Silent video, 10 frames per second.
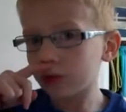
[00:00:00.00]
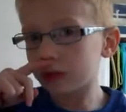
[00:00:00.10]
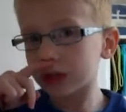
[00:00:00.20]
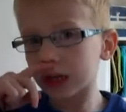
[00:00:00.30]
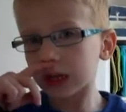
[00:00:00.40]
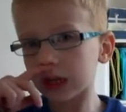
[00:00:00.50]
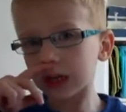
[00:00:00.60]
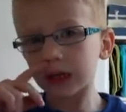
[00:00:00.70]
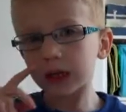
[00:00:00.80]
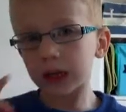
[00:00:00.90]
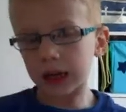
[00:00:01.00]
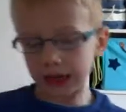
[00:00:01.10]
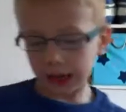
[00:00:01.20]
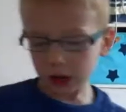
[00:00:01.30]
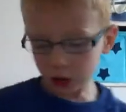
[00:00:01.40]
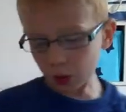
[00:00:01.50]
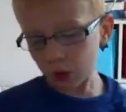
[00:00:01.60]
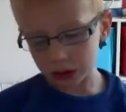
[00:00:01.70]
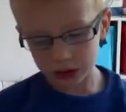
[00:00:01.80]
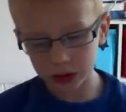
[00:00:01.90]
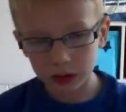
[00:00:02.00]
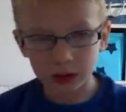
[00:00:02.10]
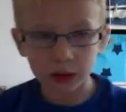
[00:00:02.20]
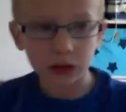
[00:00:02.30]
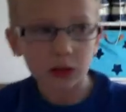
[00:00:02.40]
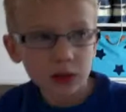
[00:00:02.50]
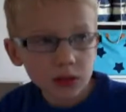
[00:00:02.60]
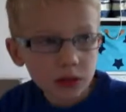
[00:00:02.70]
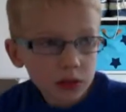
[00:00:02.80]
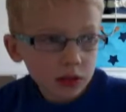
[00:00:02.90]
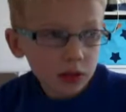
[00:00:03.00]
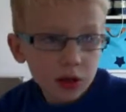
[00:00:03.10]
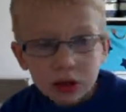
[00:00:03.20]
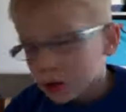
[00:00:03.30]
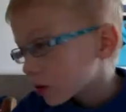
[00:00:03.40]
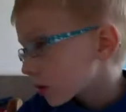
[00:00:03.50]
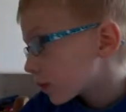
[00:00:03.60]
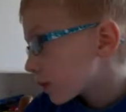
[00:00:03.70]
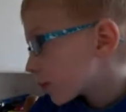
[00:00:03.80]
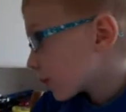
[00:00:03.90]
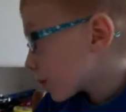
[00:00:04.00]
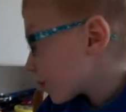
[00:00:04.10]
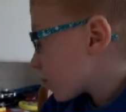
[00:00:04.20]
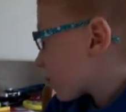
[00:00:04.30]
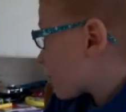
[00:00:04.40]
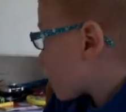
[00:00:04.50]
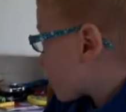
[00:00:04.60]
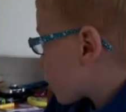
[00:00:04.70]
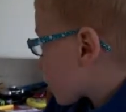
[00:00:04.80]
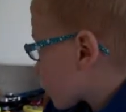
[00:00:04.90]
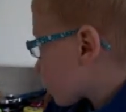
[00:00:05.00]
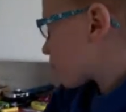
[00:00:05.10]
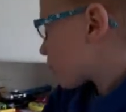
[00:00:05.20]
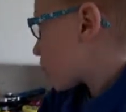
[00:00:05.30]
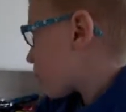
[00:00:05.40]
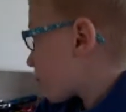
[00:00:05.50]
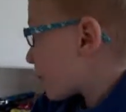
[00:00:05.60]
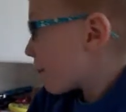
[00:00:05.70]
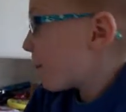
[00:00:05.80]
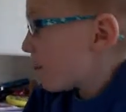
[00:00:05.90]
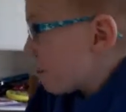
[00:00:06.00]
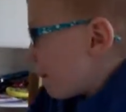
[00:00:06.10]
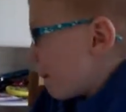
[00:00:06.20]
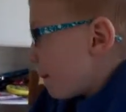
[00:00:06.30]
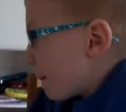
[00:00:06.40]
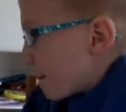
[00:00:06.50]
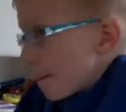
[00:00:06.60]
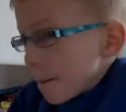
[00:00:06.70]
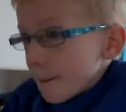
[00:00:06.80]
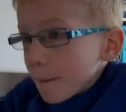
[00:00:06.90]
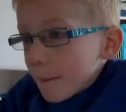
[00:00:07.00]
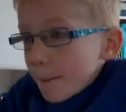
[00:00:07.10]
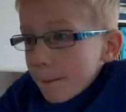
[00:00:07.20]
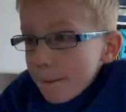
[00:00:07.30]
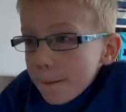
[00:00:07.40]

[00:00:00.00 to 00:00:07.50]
Okay. What else can you tell us about polar bears? Are they smaller than grizzly bears, or are they bigger?